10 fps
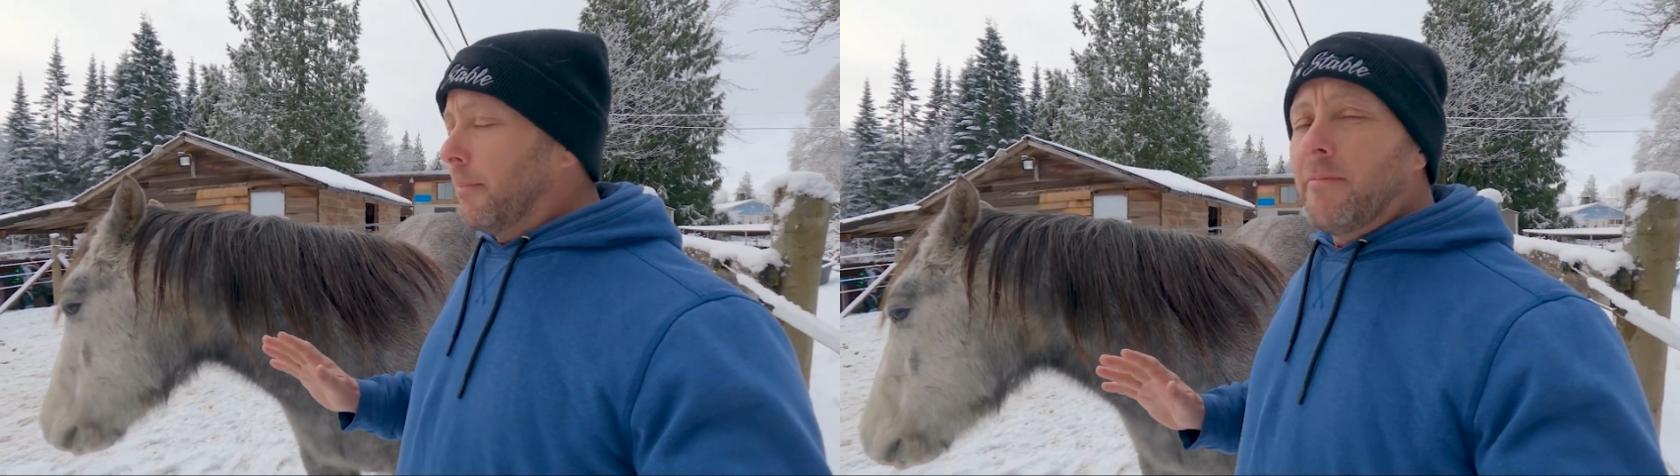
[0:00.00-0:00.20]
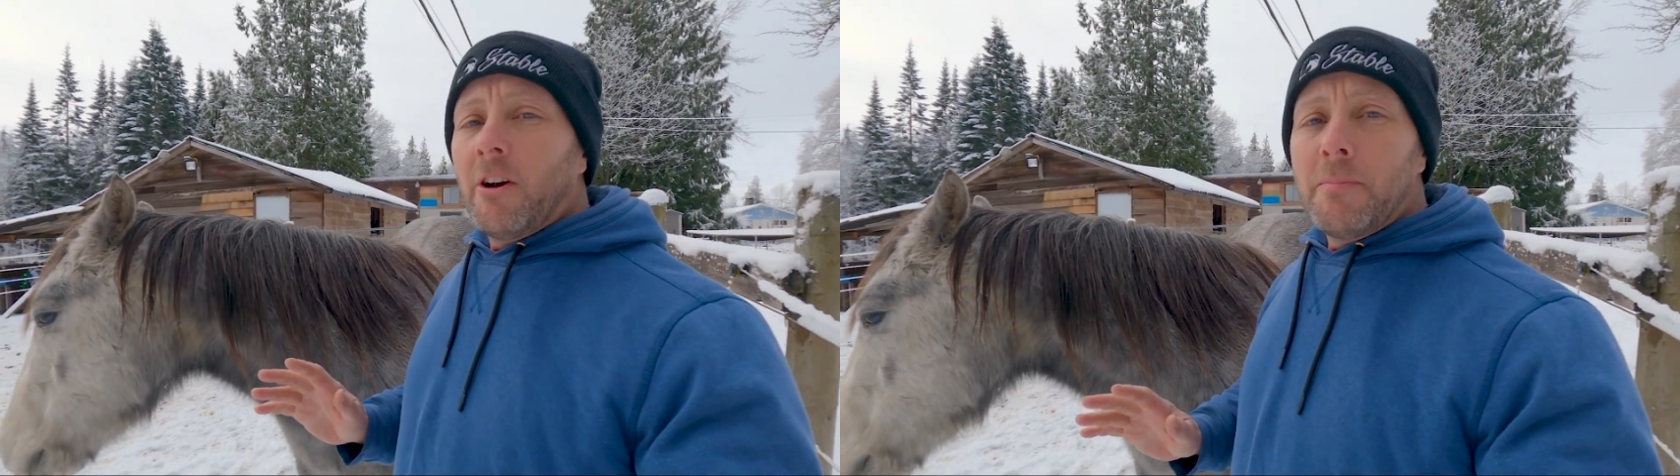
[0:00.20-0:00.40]

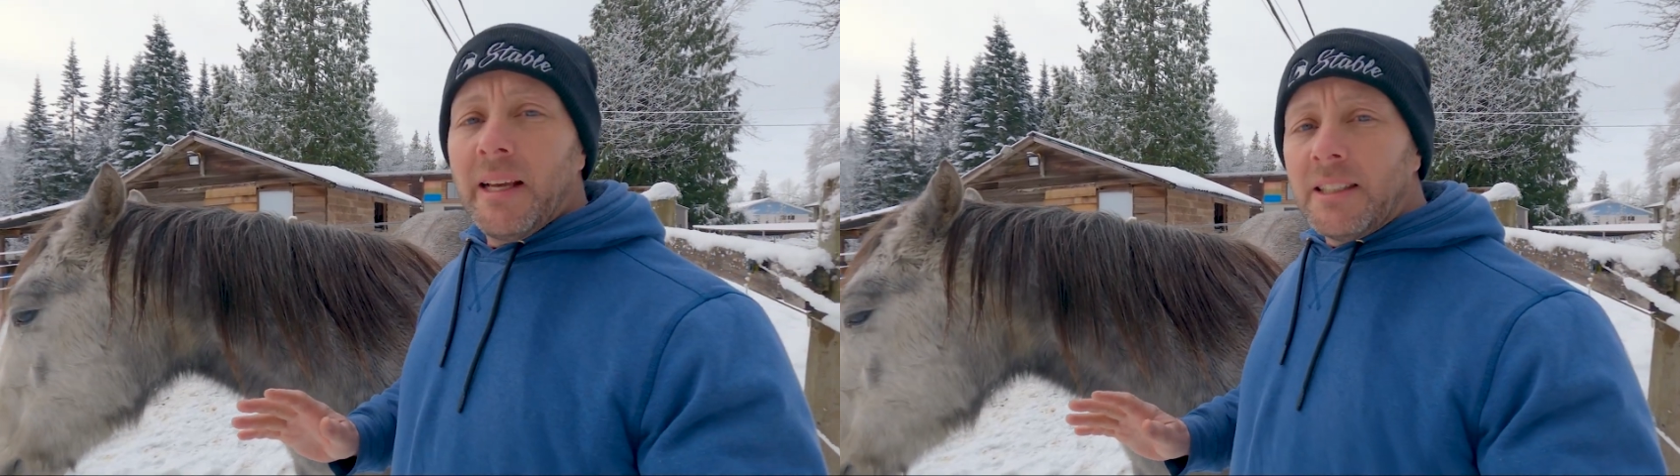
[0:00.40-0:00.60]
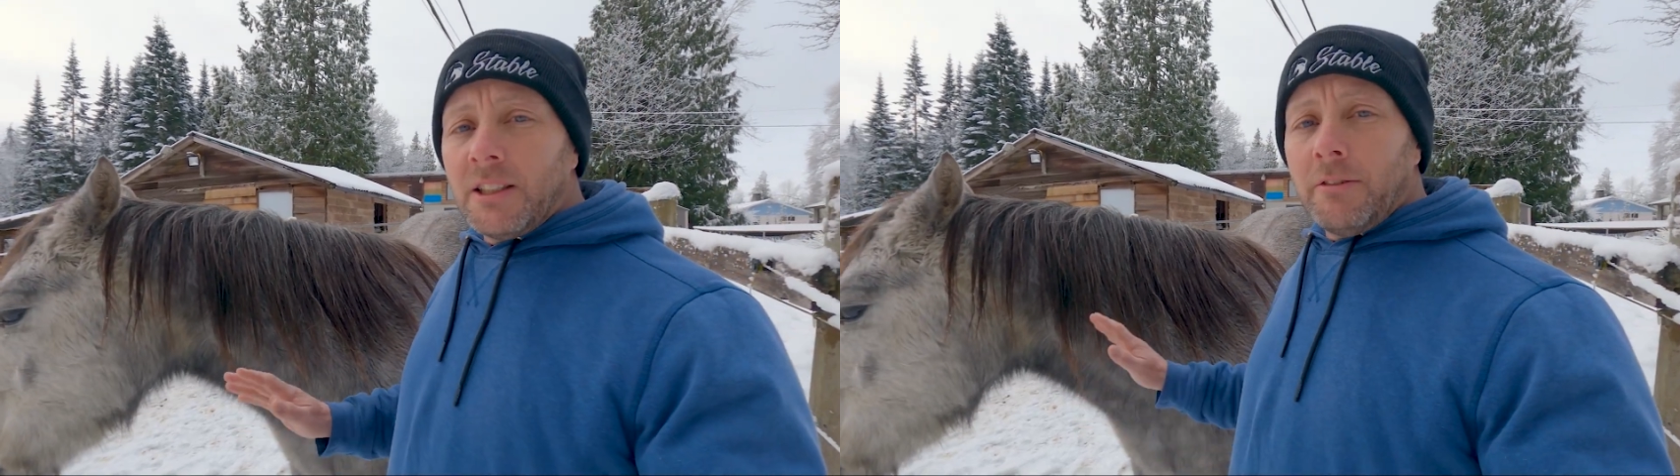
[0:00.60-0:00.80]
the very
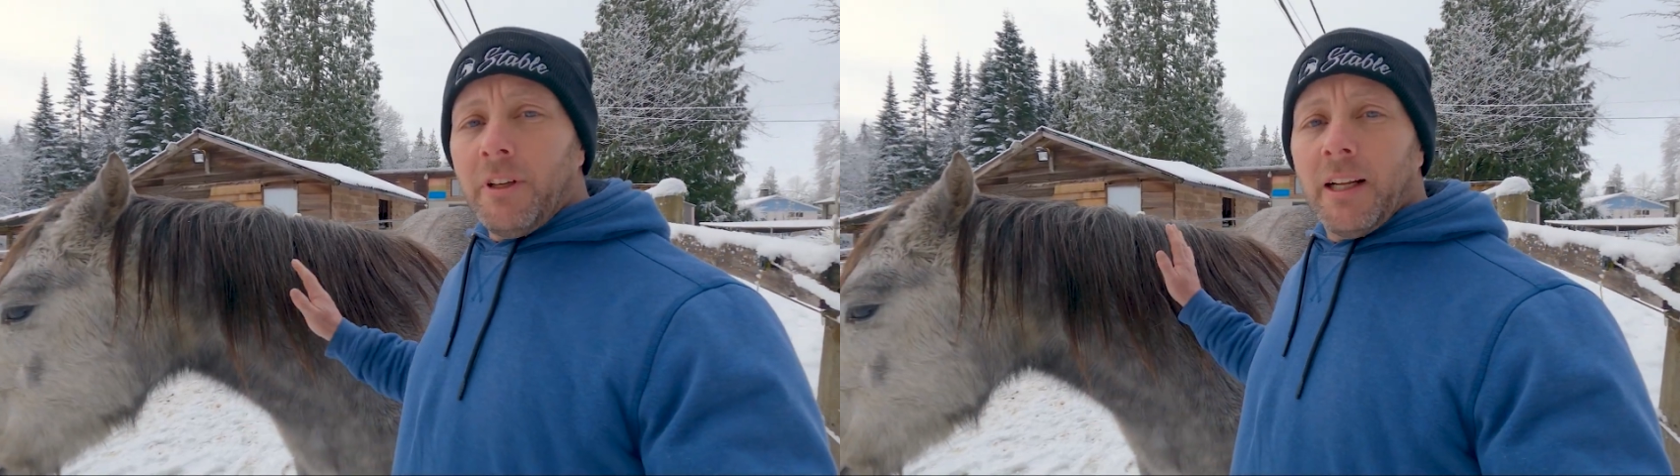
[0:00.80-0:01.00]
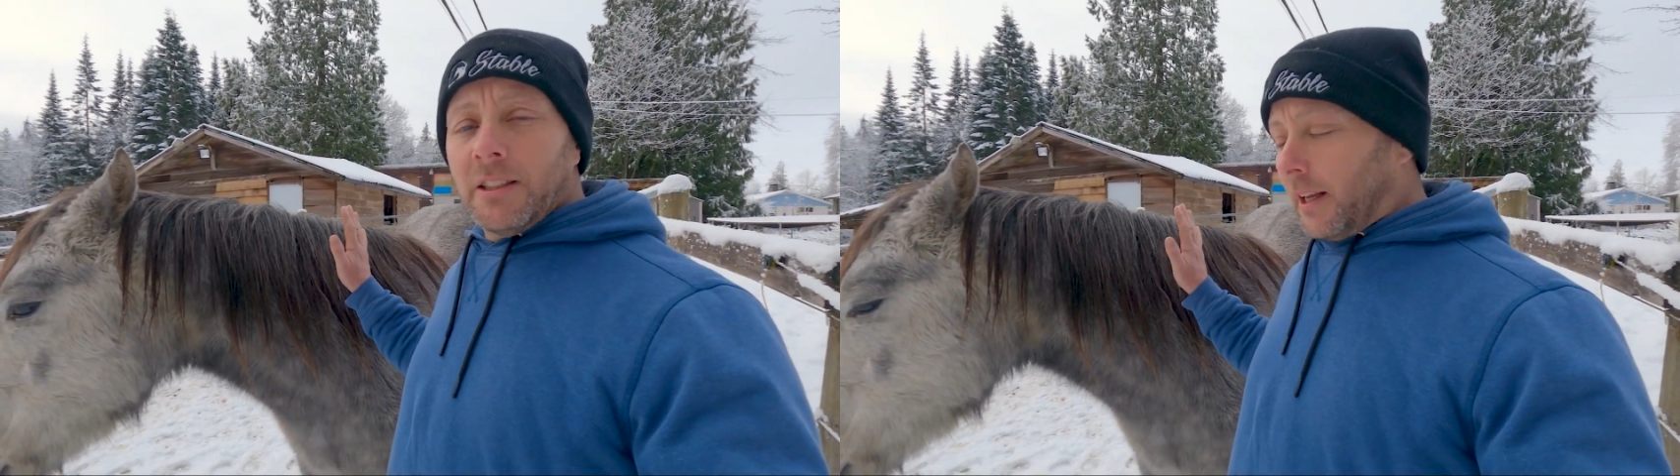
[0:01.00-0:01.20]
basics of
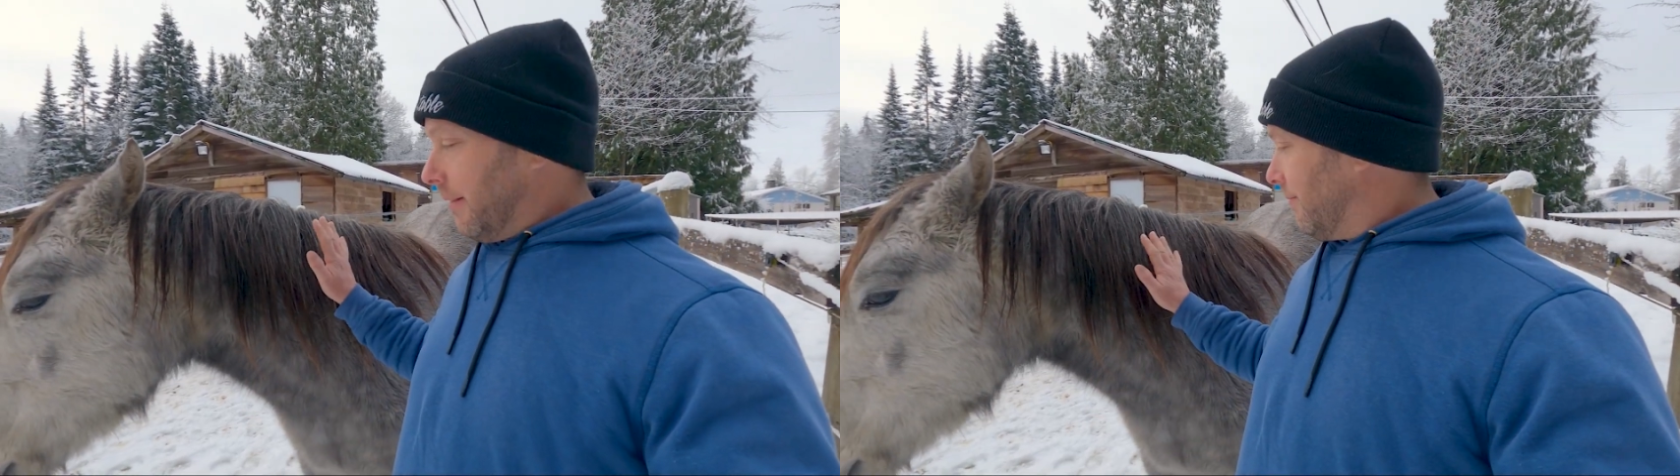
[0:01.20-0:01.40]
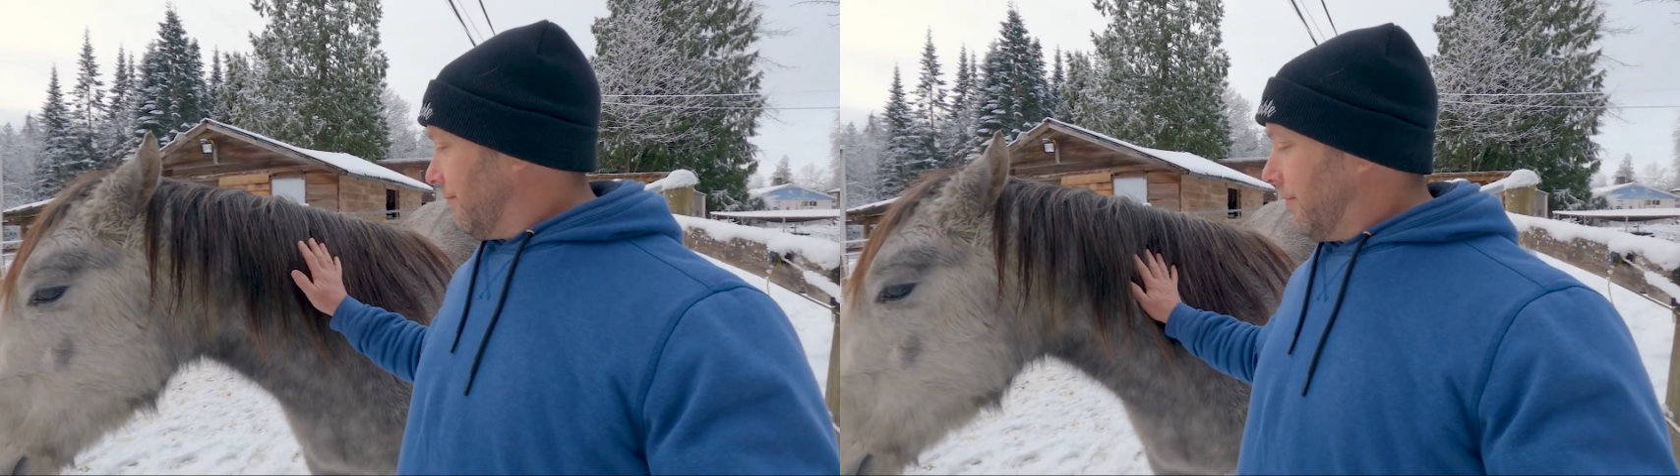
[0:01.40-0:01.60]
it is like,